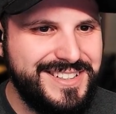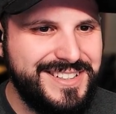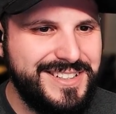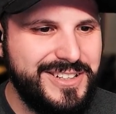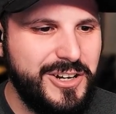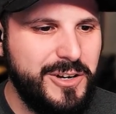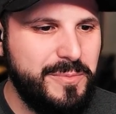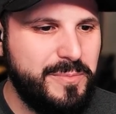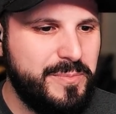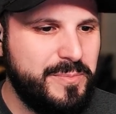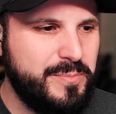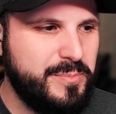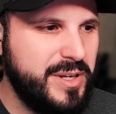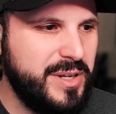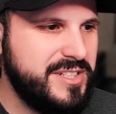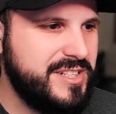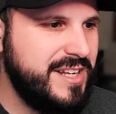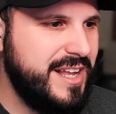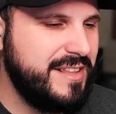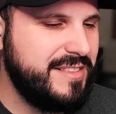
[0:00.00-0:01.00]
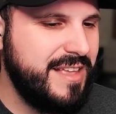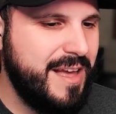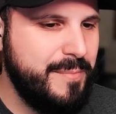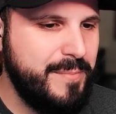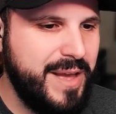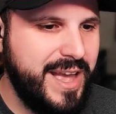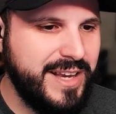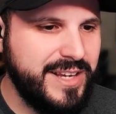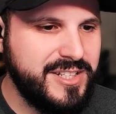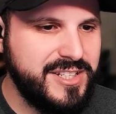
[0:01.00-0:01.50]
Oh, busting out that
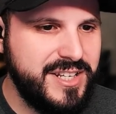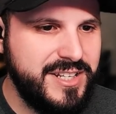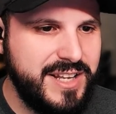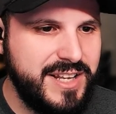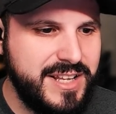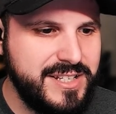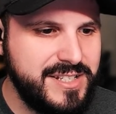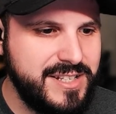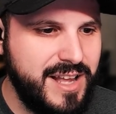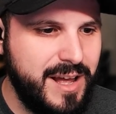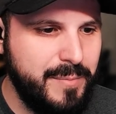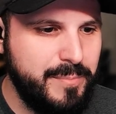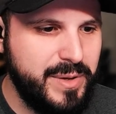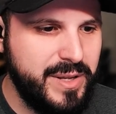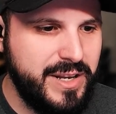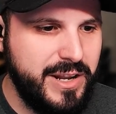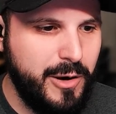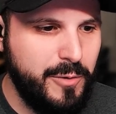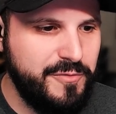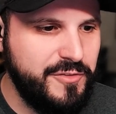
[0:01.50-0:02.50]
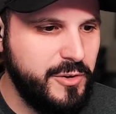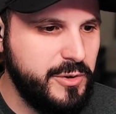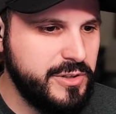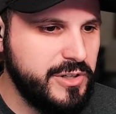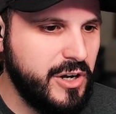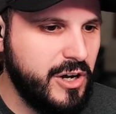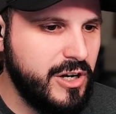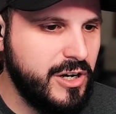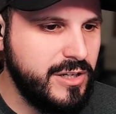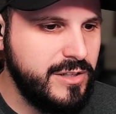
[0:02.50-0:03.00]
magazine has not been helpful
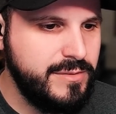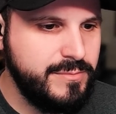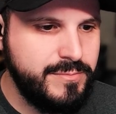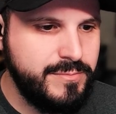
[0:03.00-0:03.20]
at all.